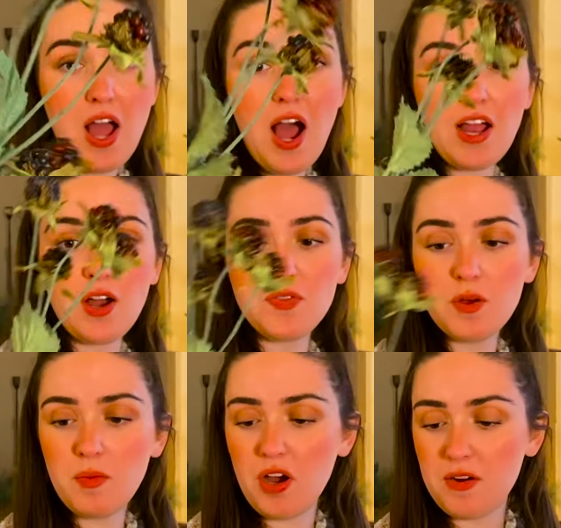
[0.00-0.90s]
I got
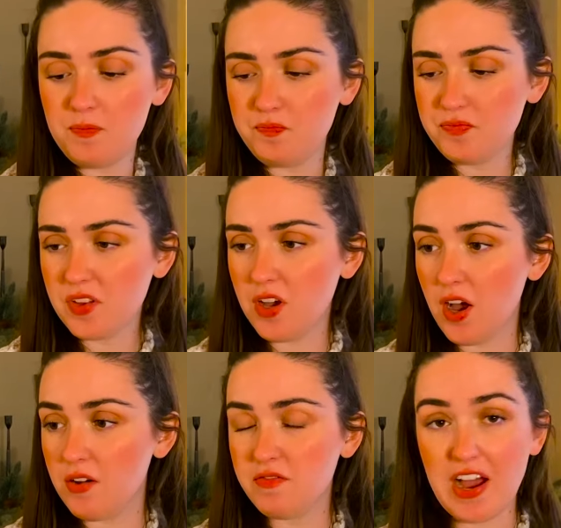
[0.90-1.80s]
them on
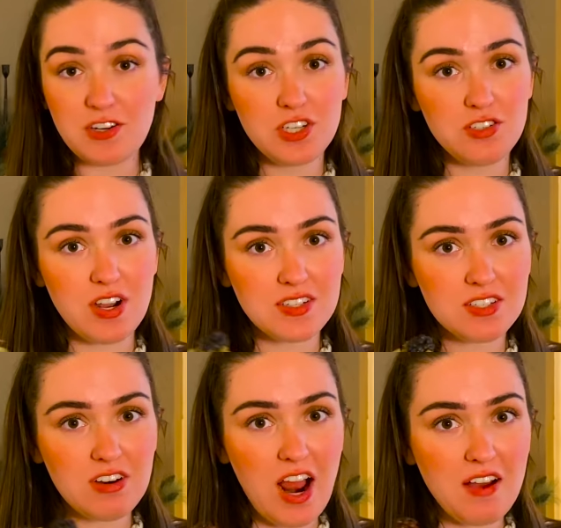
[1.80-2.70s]

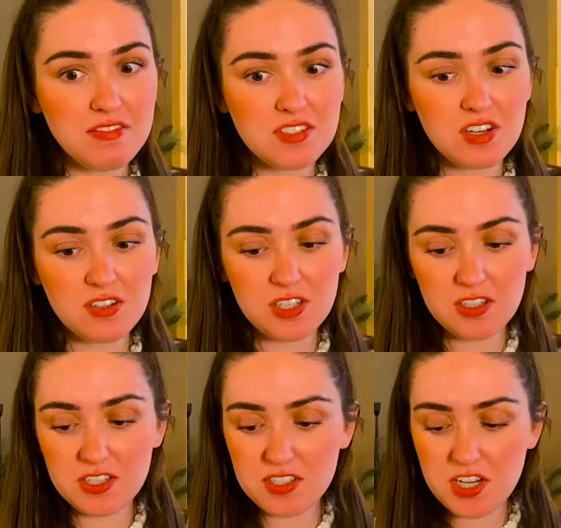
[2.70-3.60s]
FactoryDirectCrafts earlier
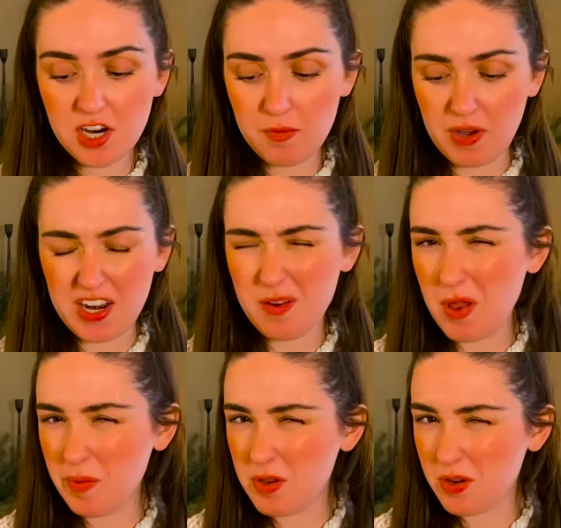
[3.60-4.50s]
this year, but
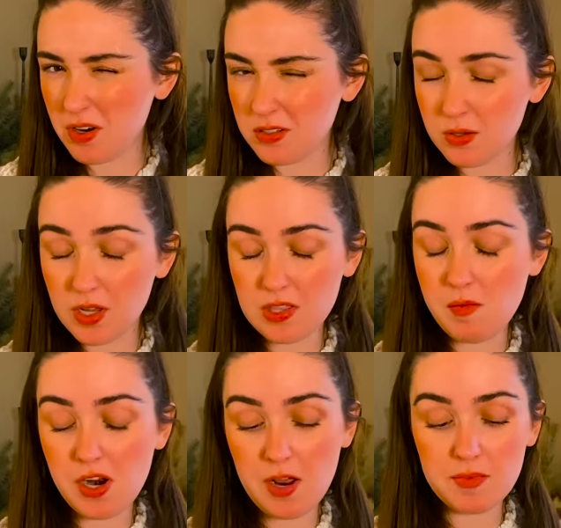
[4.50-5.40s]
maybe you can also get them
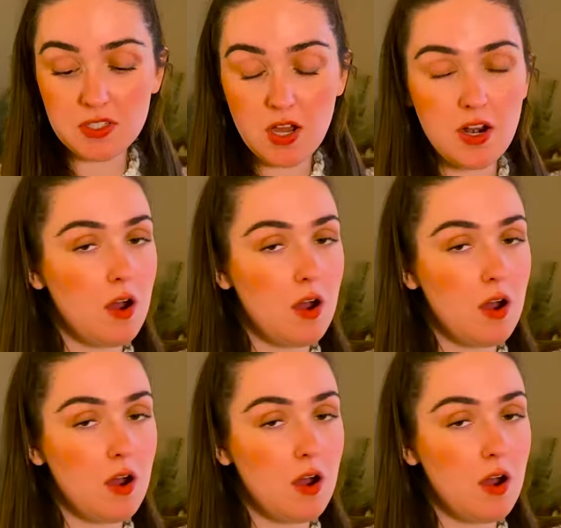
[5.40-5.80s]
on Amazon.